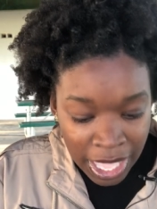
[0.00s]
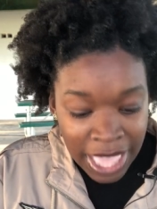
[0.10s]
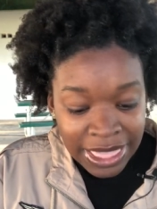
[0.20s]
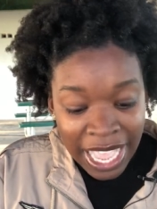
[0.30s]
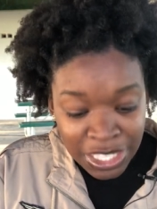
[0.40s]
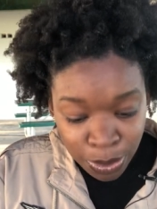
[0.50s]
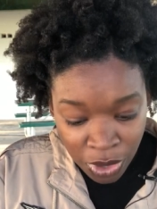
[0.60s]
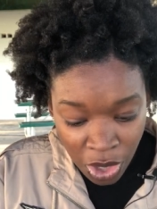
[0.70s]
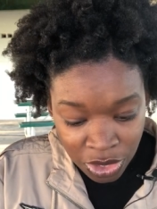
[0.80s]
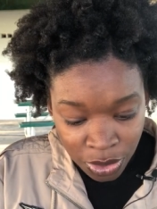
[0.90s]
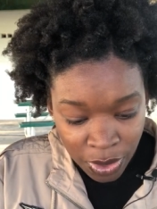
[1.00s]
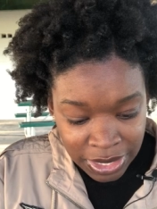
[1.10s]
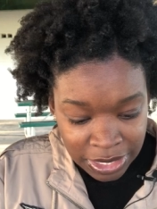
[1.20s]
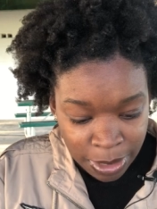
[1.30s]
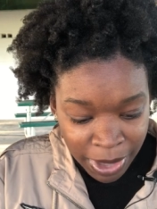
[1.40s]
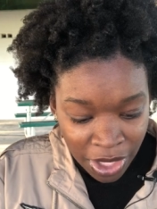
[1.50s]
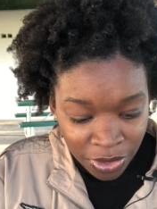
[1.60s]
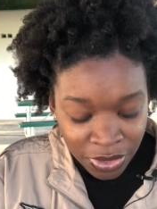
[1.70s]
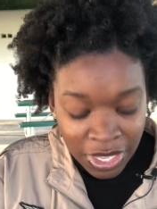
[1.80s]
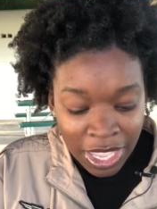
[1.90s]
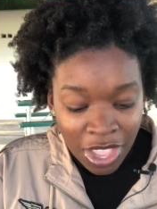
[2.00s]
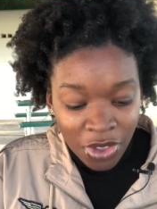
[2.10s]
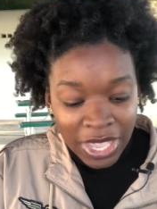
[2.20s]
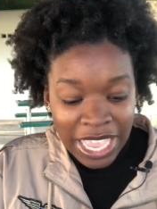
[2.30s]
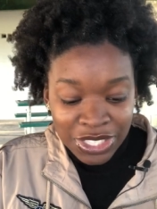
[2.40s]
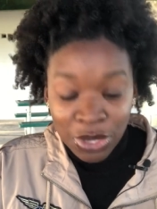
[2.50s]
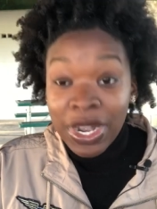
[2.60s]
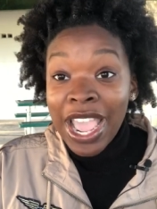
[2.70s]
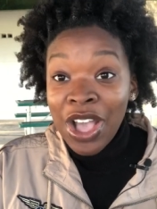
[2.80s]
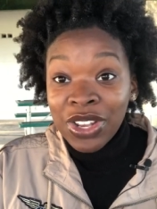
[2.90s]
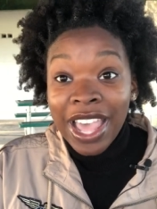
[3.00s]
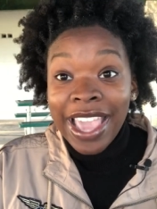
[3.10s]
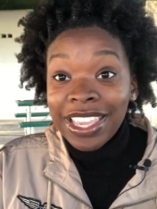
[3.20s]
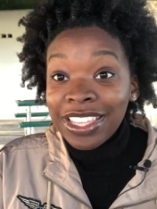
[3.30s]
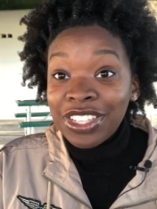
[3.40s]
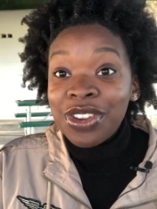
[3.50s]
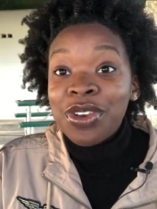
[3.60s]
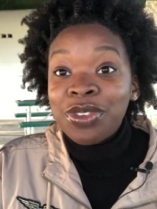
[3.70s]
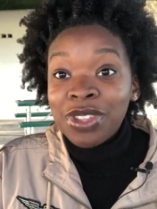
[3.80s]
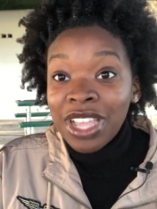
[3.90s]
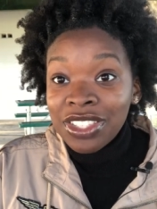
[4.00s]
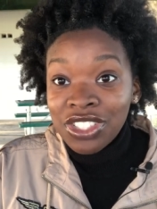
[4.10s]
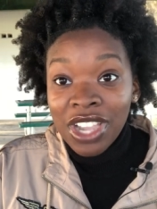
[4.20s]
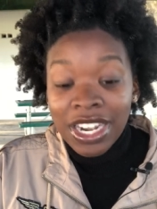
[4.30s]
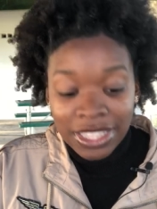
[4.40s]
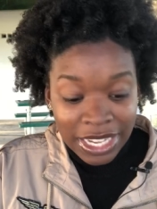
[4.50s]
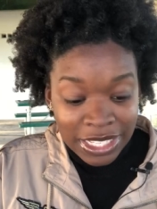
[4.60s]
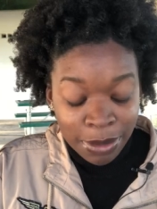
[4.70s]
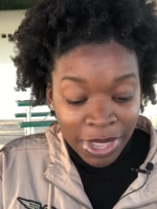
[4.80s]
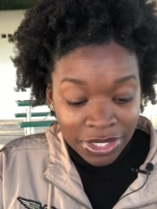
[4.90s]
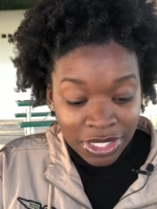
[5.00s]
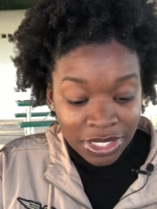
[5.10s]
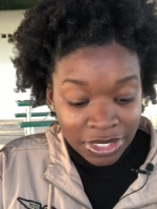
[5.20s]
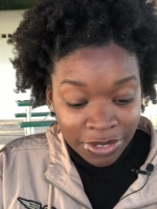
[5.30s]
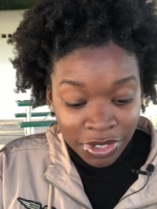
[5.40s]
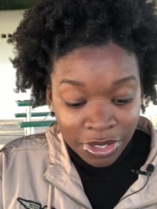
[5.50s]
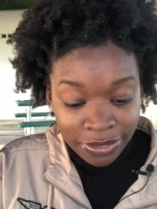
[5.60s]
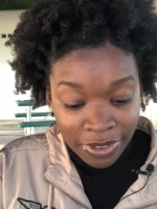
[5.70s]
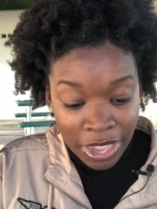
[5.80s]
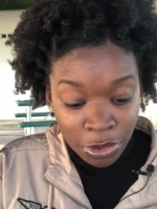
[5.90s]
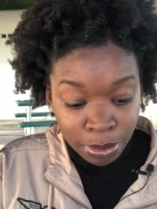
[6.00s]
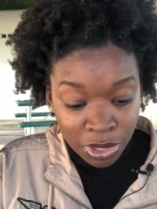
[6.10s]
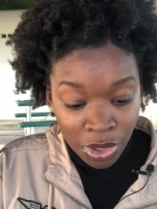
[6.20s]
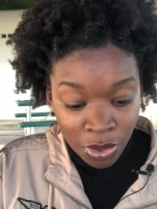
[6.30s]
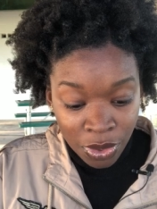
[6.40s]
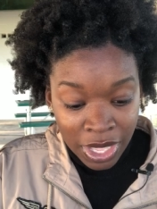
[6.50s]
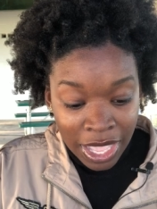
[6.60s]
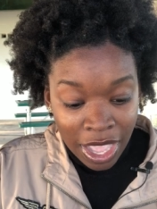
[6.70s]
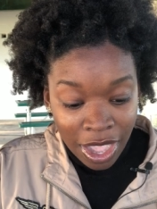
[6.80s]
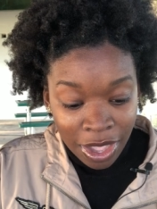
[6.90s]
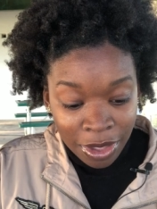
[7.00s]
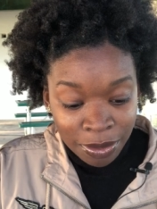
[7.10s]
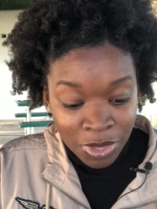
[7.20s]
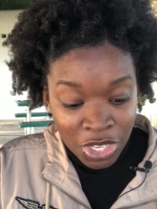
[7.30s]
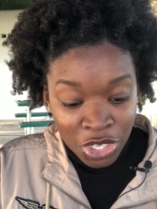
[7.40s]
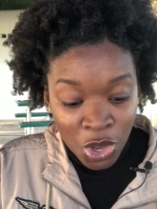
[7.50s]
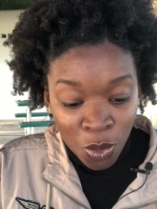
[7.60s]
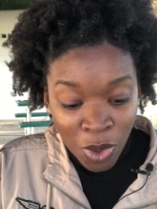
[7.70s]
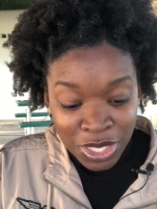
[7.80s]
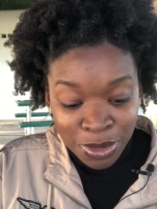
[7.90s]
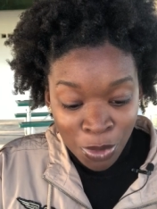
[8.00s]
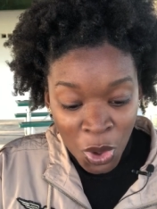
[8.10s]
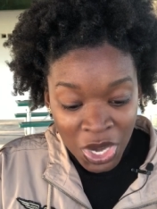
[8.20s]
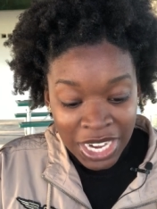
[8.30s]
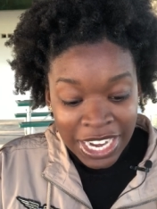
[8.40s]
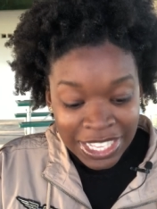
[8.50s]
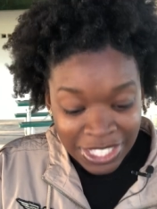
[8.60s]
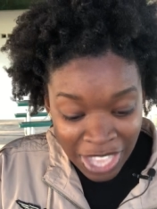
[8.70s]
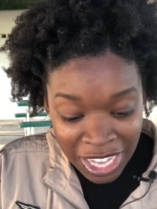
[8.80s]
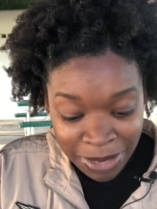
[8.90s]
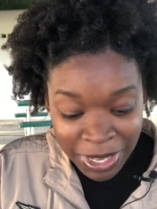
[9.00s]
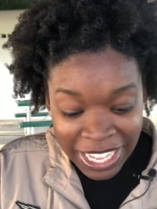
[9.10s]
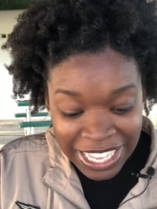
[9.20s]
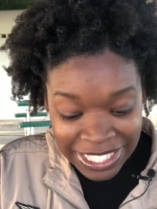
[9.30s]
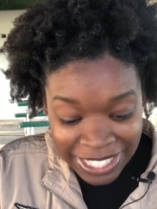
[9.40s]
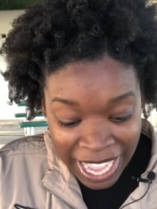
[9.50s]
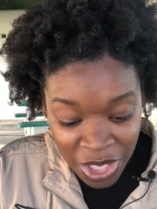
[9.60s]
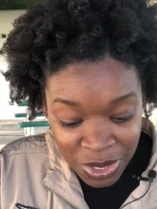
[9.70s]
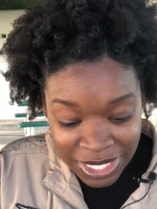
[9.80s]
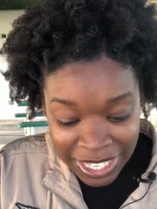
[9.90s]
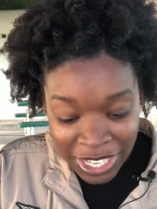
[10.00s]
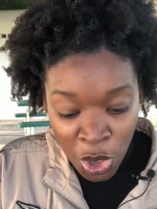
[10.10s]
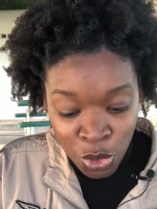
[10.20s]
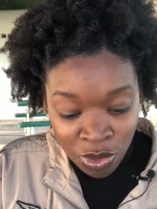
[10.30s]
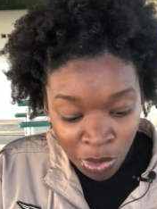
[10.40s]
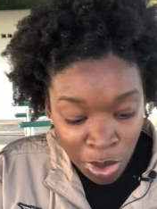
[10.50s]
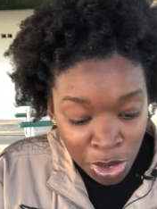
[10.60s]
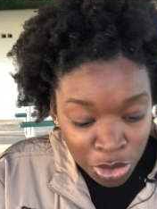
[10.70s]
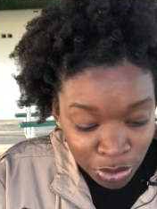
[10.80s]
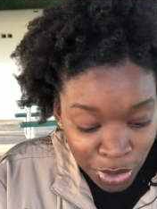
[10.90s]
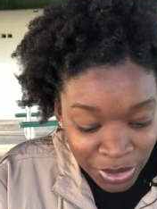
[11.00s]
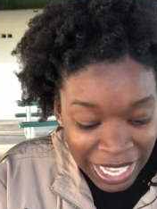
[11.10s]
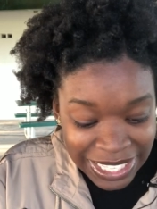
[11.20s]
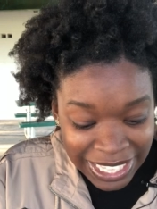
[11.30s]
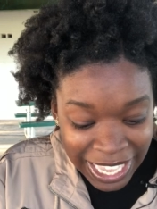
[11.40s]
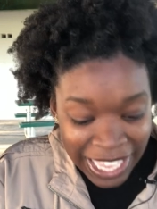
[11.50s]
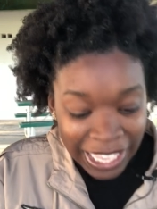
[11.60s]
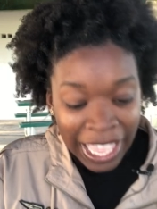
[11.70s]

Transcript: That's what all the noise is about. Okay, so now, like, you know, Jonathan is about to deliver the final blow. Um, you know, what's more, Solomon is now sitting on the royal throne as king,